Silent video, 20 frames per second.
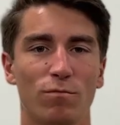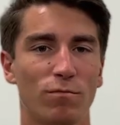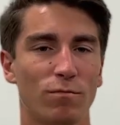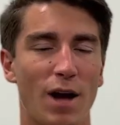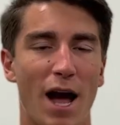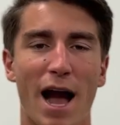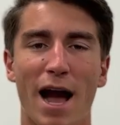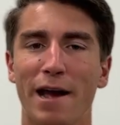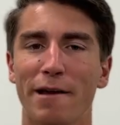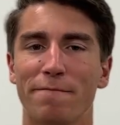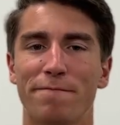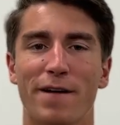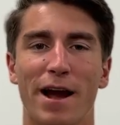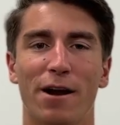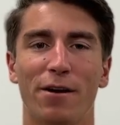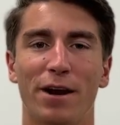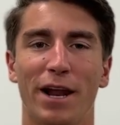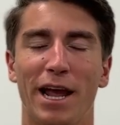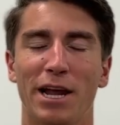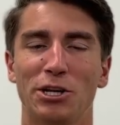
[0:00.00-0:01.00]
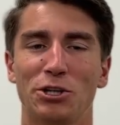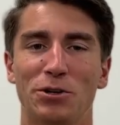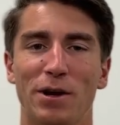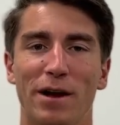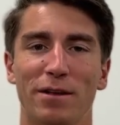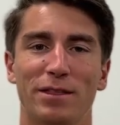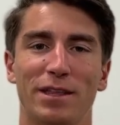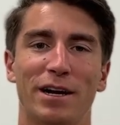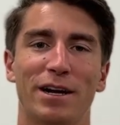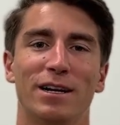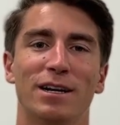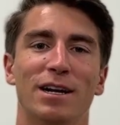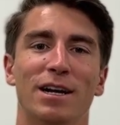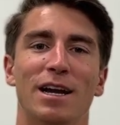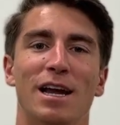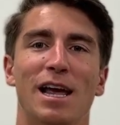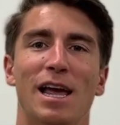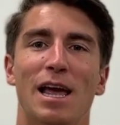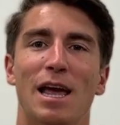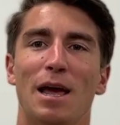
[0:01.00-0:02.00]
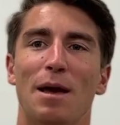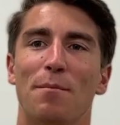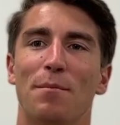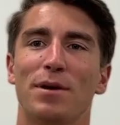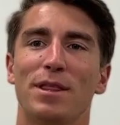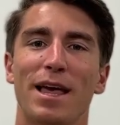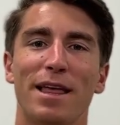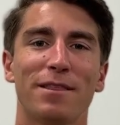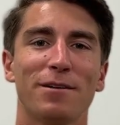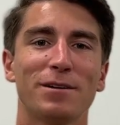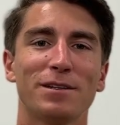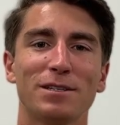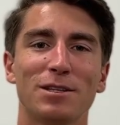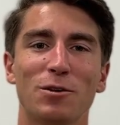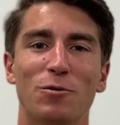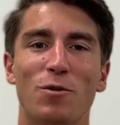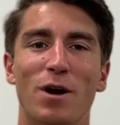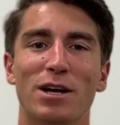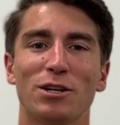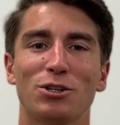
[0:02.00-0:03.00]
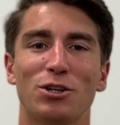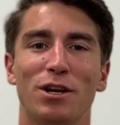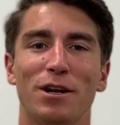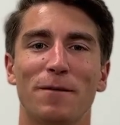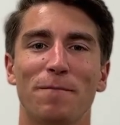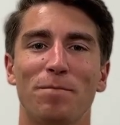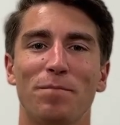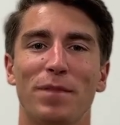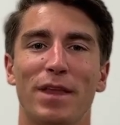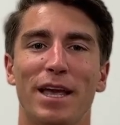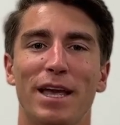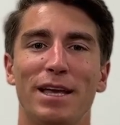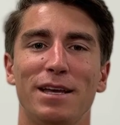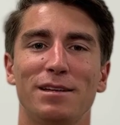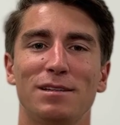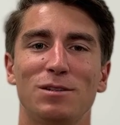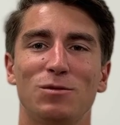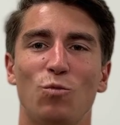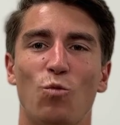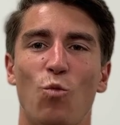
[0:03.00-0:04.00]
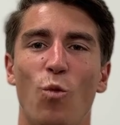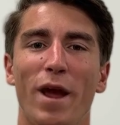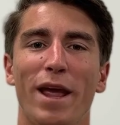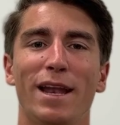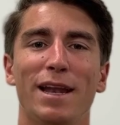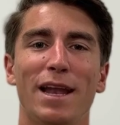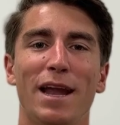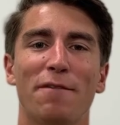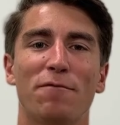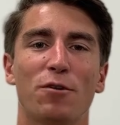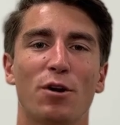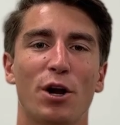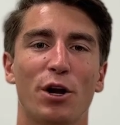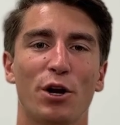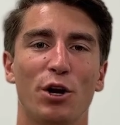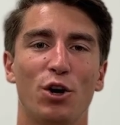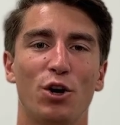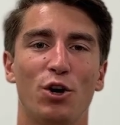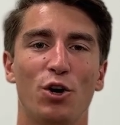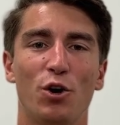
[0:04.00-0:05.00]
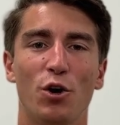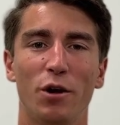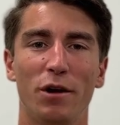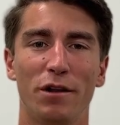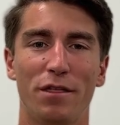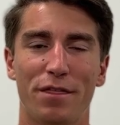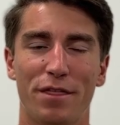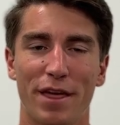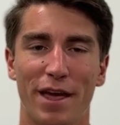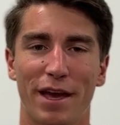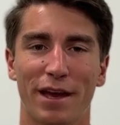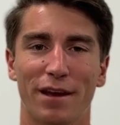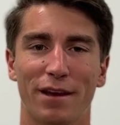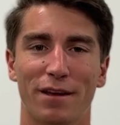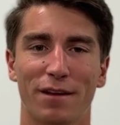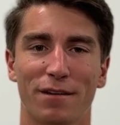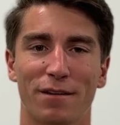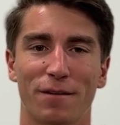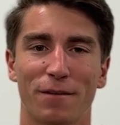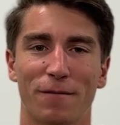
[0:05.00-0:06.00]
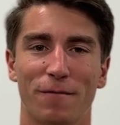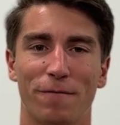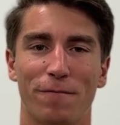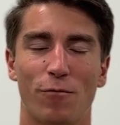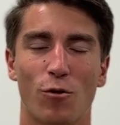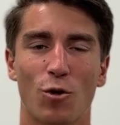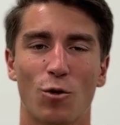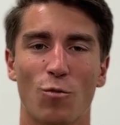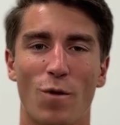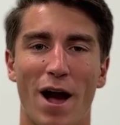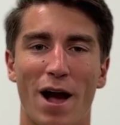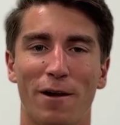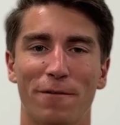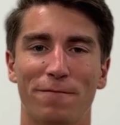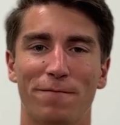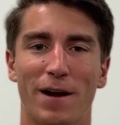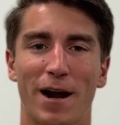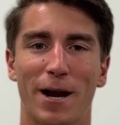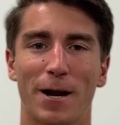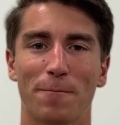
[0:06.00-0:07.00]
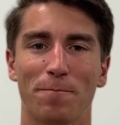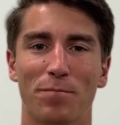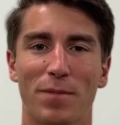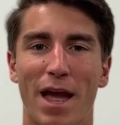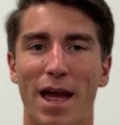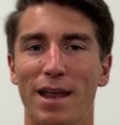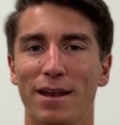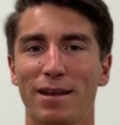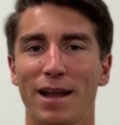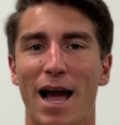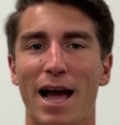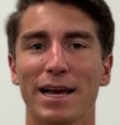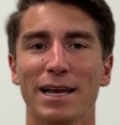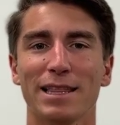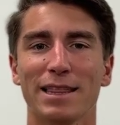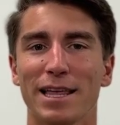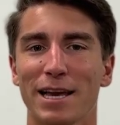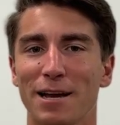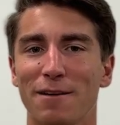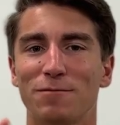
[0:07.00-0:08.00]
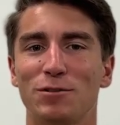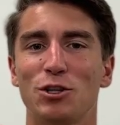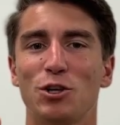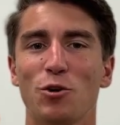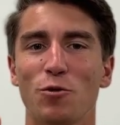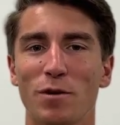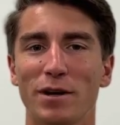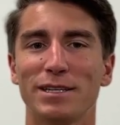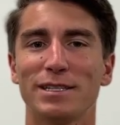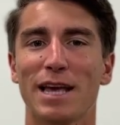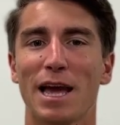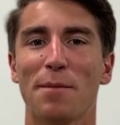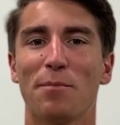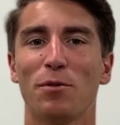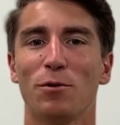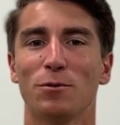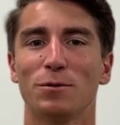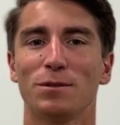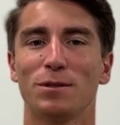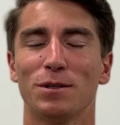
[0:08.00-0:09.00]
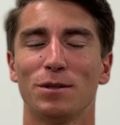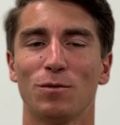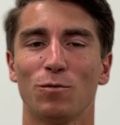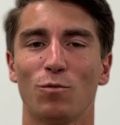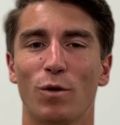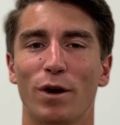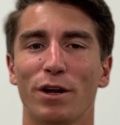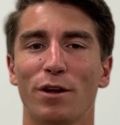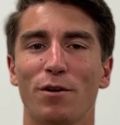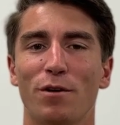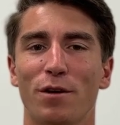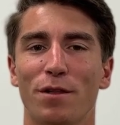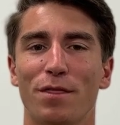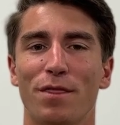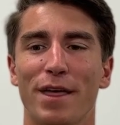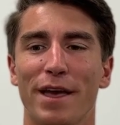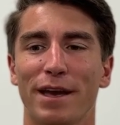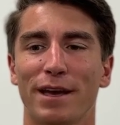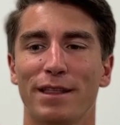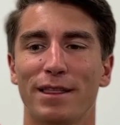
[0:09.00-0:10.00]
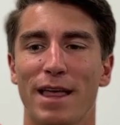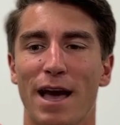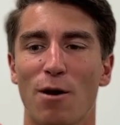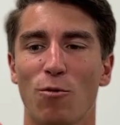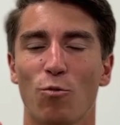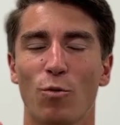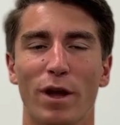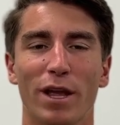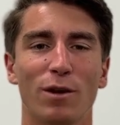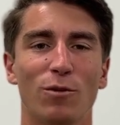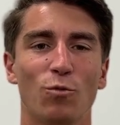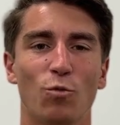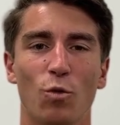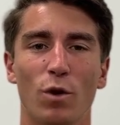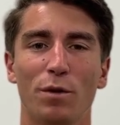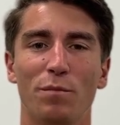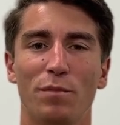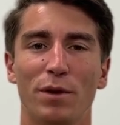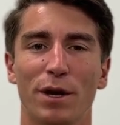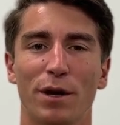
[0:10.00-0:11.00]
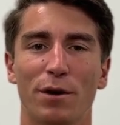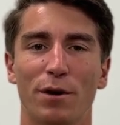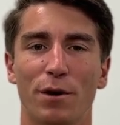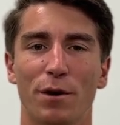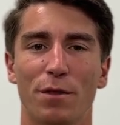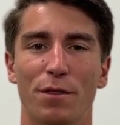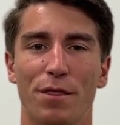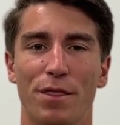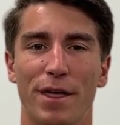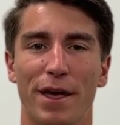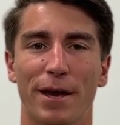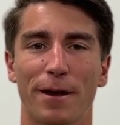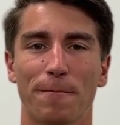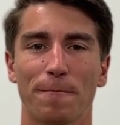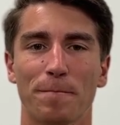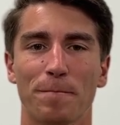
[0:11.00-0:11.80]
high fire danger out there. But then there is the question, is wind ever a good thing for a wildfire? And I can think of two examples where you could think that wind would be a good thing.